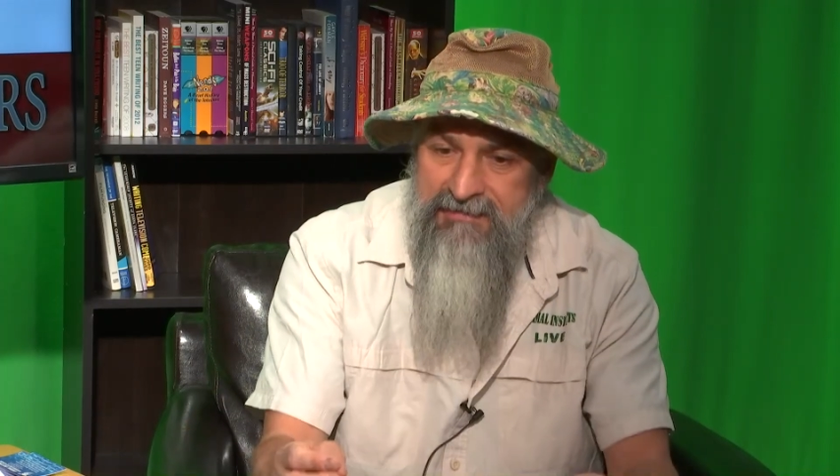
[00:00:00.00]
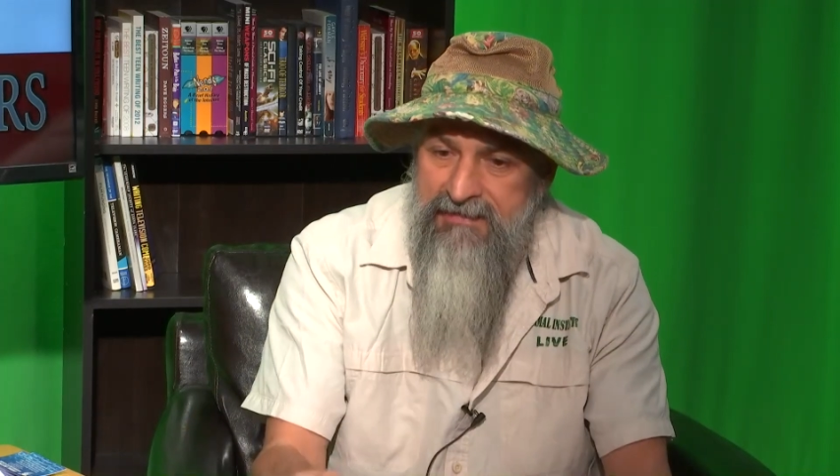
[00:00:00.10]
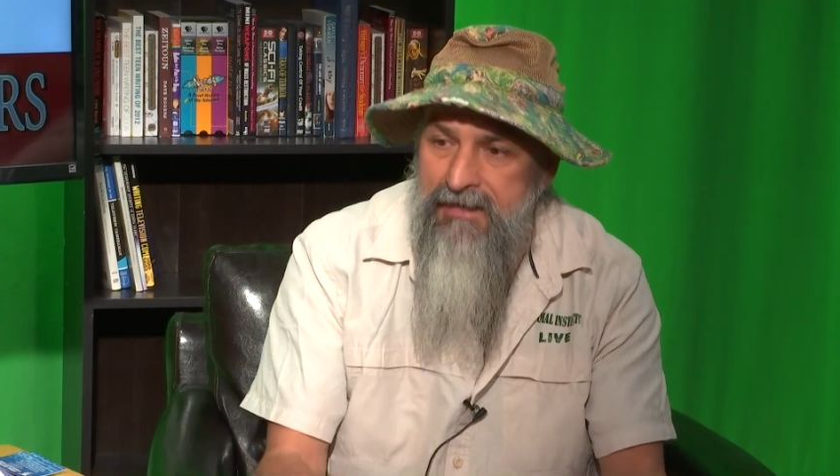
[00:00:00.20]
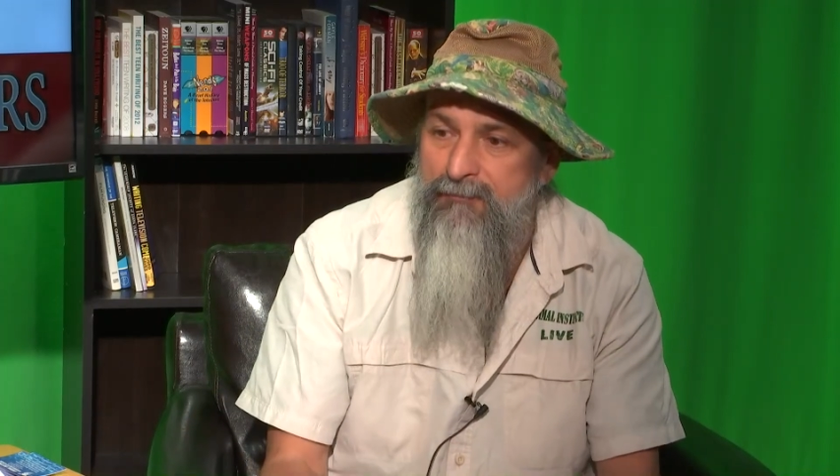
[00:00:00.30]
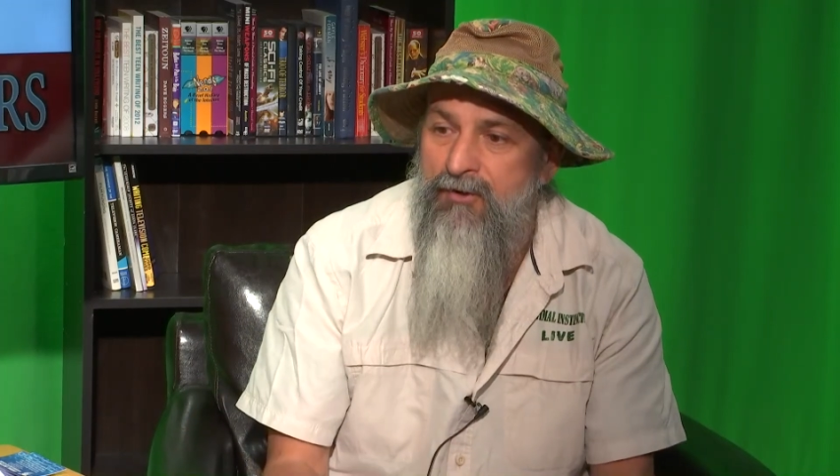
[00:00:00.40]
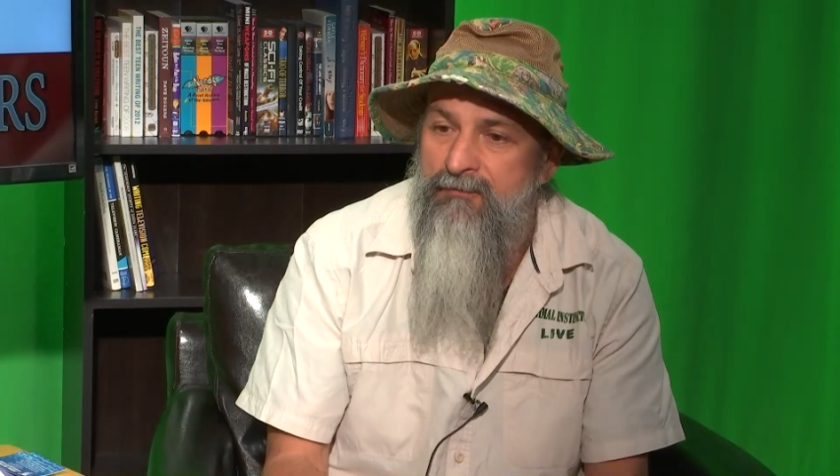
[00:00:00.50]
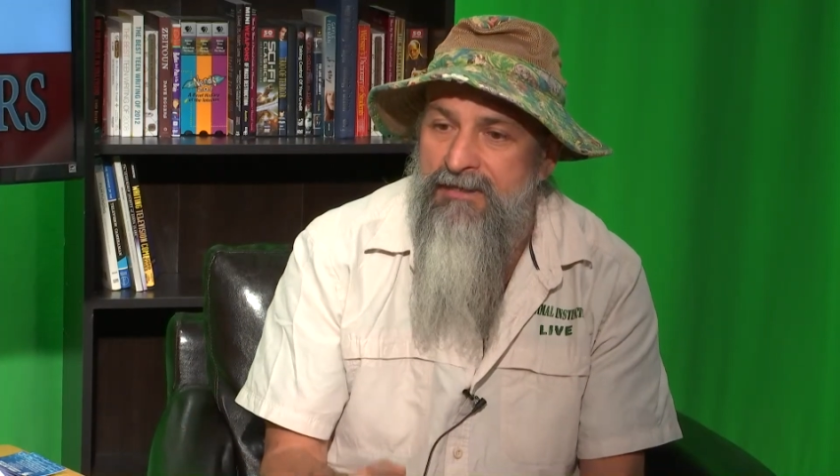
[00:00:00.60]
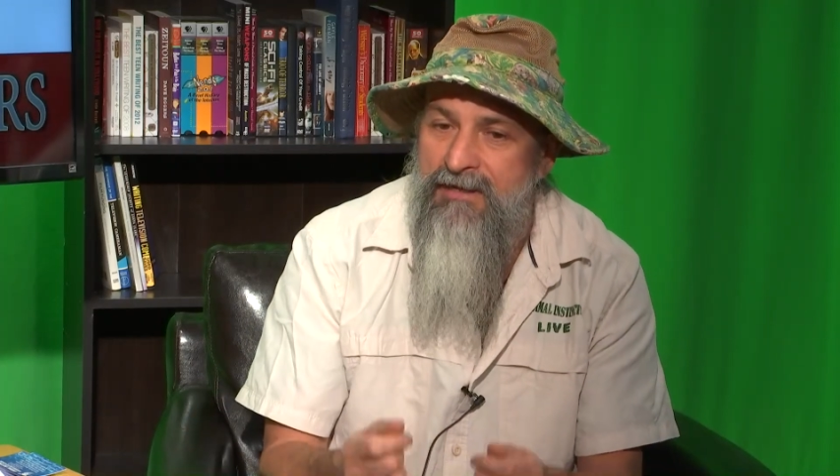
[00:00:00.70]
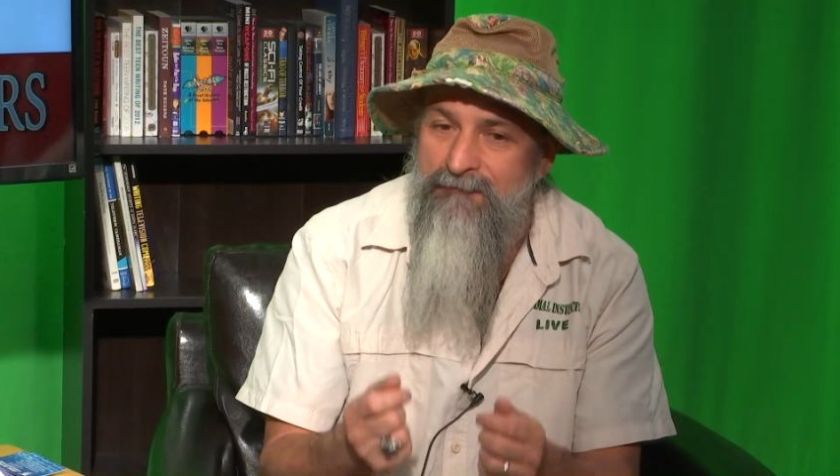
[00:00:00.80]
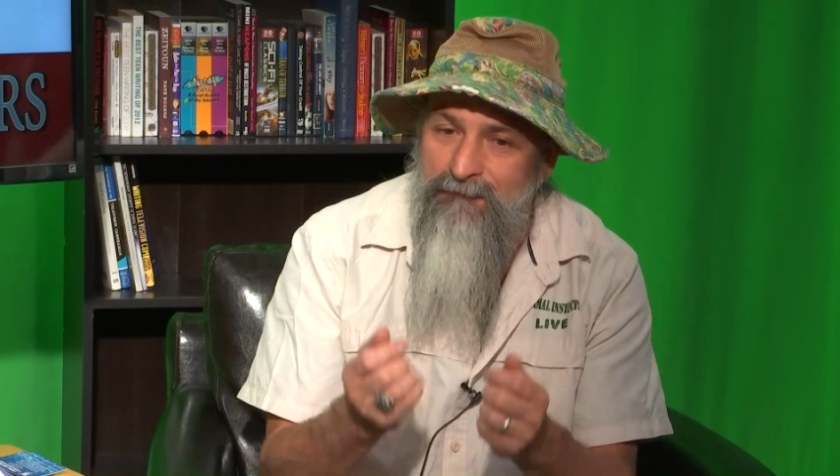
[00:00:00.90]
to that point where
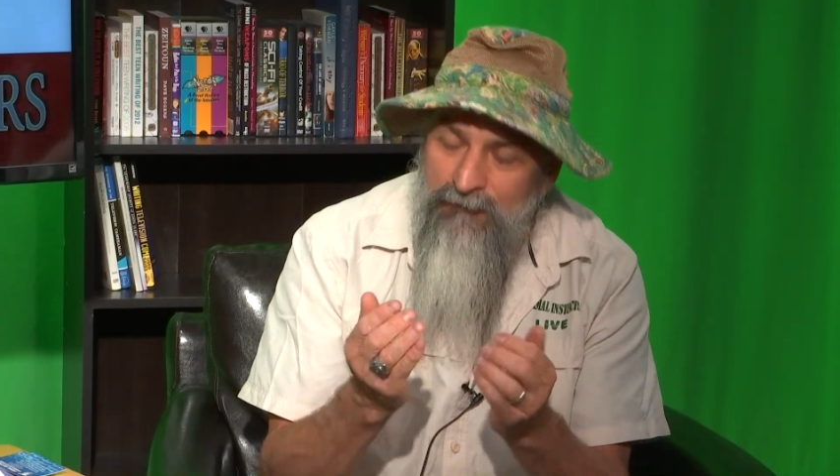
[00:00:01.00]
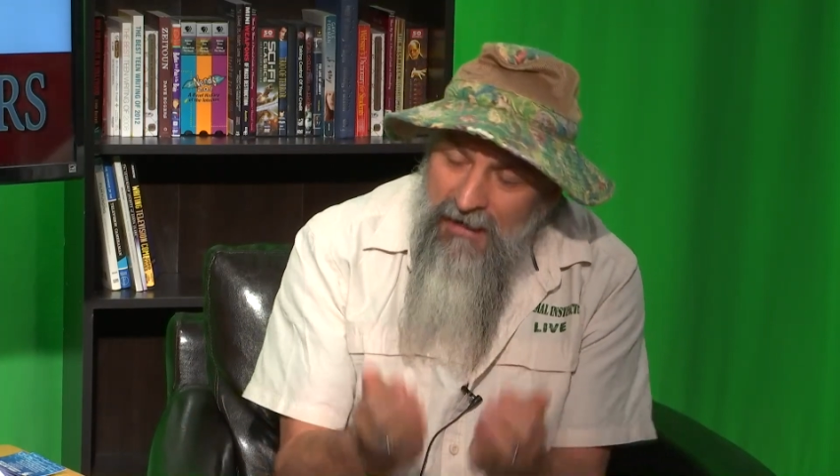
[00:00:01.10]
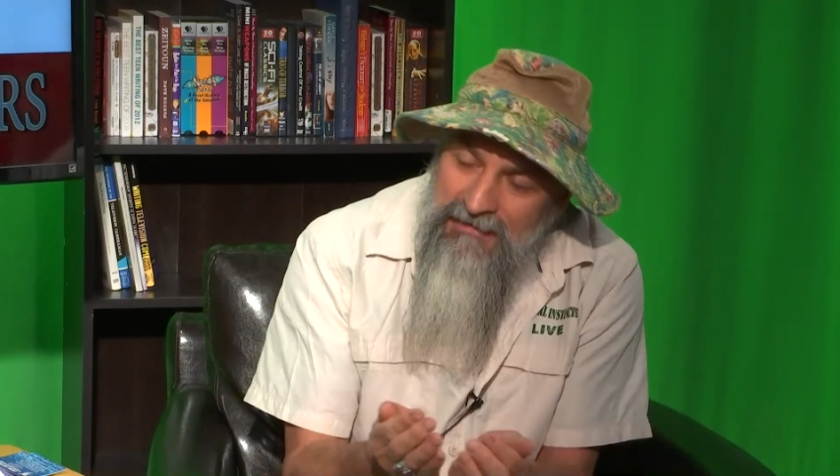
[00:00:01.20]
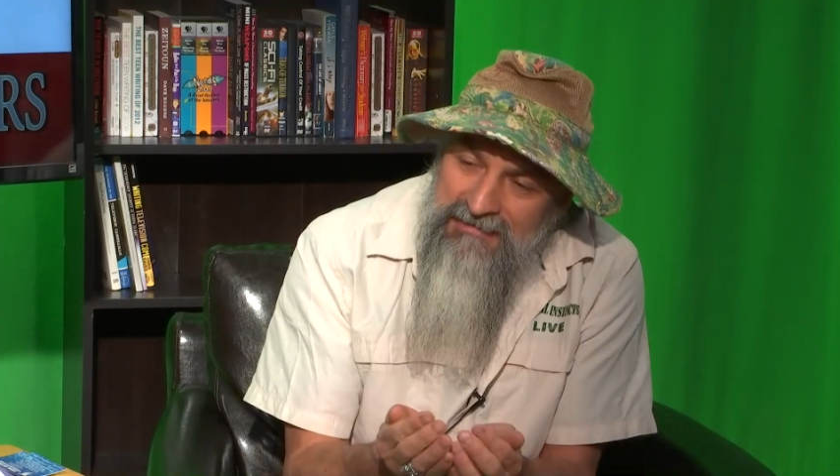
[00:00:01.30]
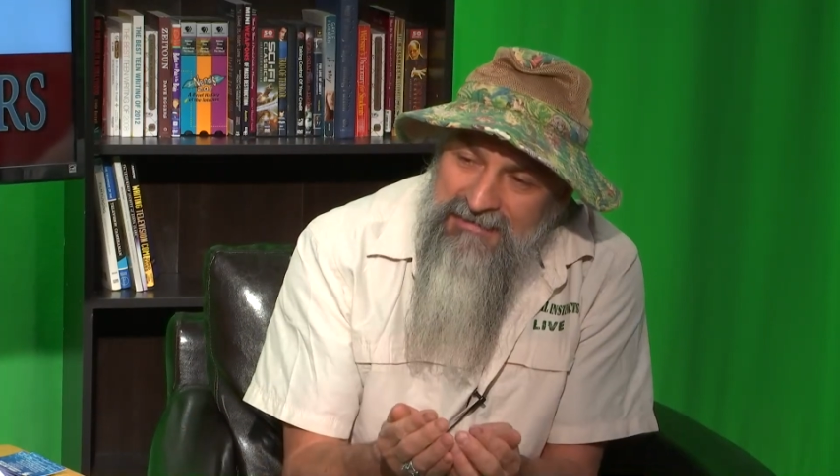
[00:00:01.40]
they finally